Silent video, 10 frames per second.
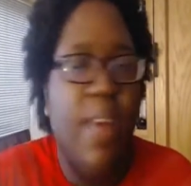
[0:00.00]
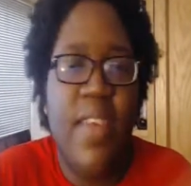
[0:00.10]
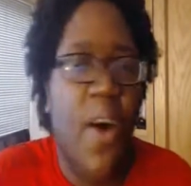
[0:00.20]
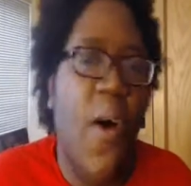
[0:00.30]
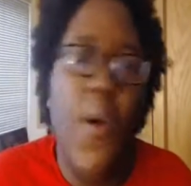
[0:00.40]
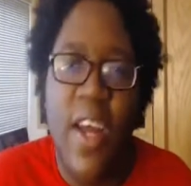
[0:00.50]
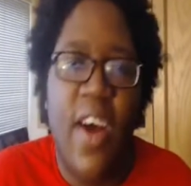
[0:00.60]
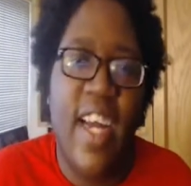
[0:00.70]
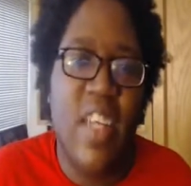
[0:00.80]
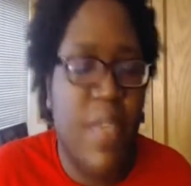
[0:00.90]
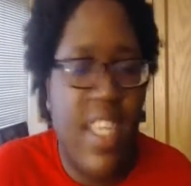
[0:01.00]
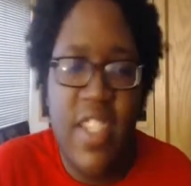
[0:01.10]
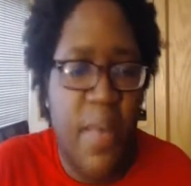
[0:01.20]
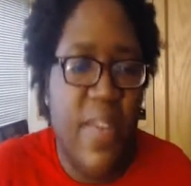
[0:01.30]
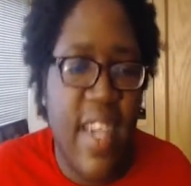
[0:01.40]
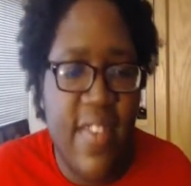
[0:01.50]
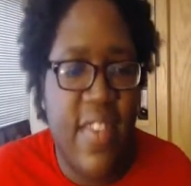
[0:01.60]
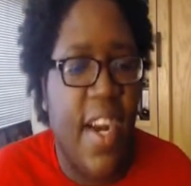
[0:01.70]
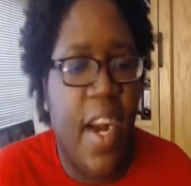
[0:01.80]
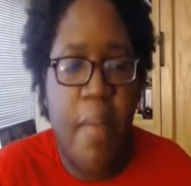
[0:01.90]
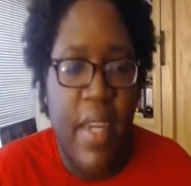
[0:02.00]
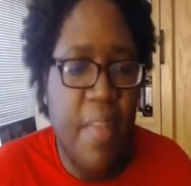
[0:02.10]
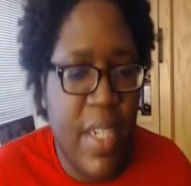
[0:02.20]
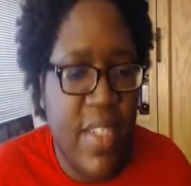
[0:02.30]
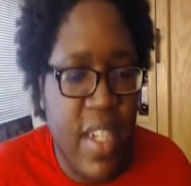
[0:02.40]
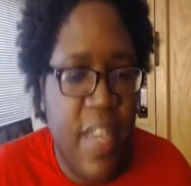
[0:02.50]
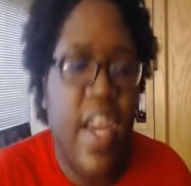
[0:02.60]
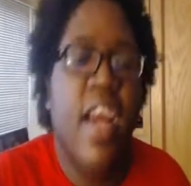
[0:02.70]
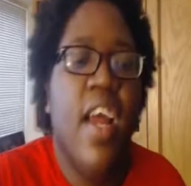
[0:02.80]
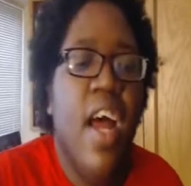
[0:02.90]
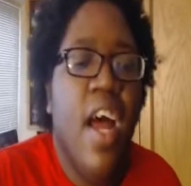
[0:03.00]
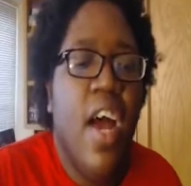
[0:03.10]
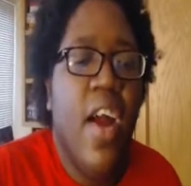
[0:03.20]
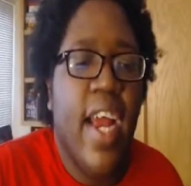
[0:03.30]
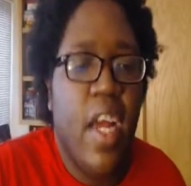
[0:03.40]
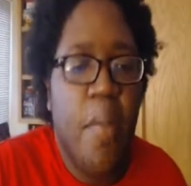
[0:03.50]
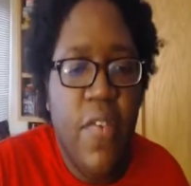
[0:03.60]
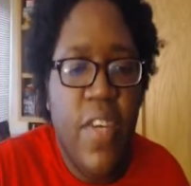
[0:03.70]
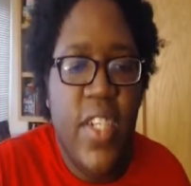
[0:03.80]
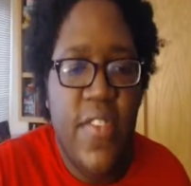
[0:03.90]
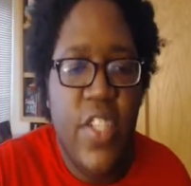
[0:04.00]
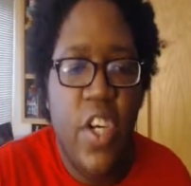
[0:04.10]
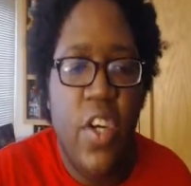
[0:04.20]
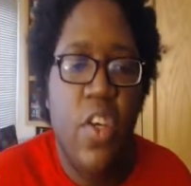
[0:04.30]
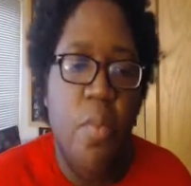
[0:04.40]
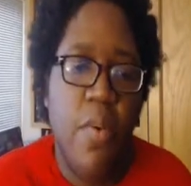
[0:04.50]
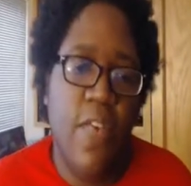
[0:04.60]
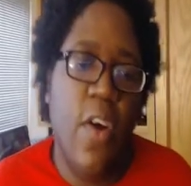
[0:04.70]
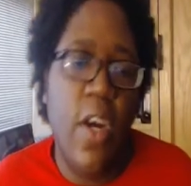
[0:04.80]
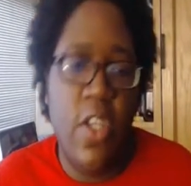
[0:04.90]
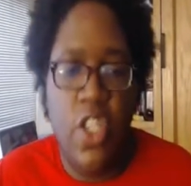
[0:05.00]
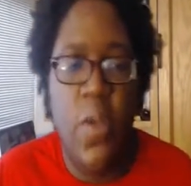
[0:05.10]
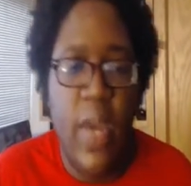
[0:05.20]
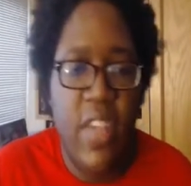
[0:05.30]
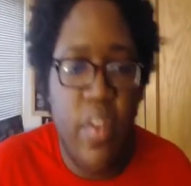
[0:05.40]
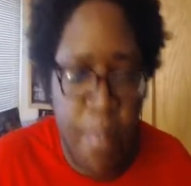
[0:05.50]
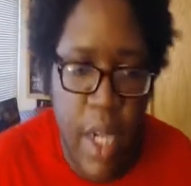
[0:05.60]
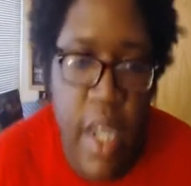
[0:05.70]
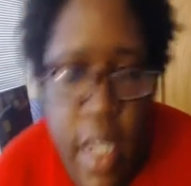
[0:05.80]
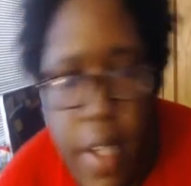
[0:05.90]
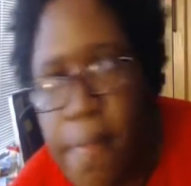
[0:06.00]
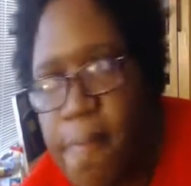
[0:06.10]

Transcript: That was a whole long explanation that was unnecessary, but books to TV. All right, a movie or TV show you prefer to its book